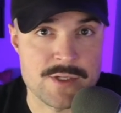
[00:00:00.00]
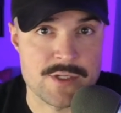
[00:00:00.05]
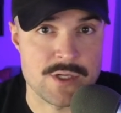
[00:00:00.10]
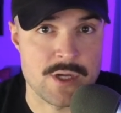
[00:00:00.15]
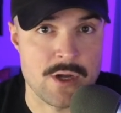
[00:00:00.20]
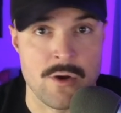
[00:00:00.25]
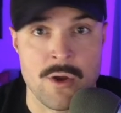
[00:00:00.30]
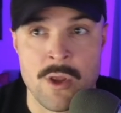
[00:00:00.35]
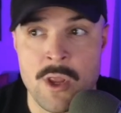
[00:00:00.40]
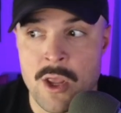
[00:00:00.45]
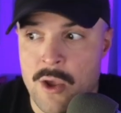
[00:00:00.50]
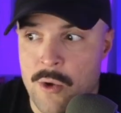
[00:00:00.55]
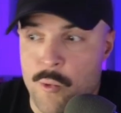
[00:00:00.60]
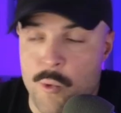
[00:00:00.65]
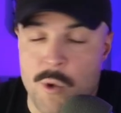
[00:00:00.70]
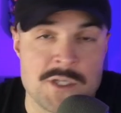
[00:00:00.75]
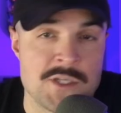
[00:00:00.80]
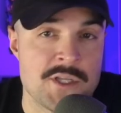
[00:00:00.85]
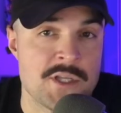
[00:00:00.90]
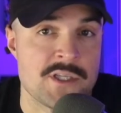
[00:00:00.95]
So
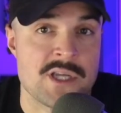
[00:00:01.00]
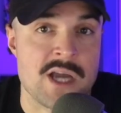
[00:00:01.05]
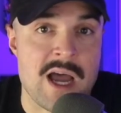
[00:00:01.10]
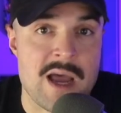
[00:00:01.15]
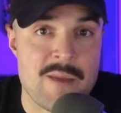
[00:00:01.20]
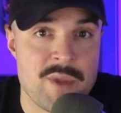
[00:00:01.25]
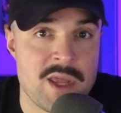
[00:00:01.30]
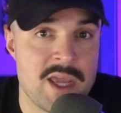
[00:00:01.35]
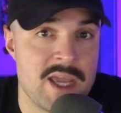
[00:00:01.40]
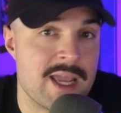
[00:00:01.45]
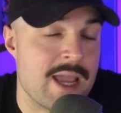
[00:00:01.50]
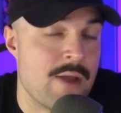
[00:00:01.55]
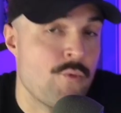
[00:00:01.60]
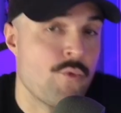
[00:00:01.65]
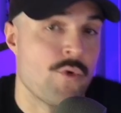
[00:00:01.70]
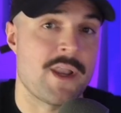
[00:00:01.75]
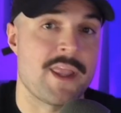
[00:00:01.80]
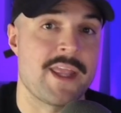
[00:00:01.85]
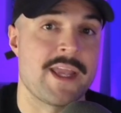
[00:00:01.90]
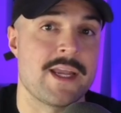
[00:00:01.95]
what's the topic and
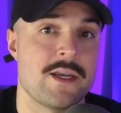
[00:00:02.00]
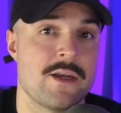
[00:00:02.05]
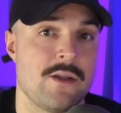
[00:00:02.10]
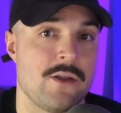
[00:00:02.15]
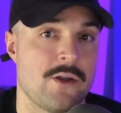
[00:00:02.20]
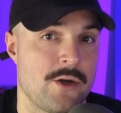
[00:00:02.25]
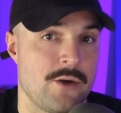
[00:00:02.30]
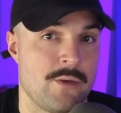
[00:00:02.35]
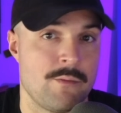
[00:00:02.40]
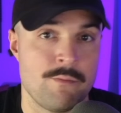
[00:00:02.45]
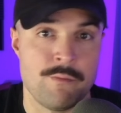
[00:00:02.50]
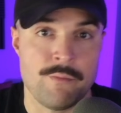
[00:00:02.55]
what are they going to learn?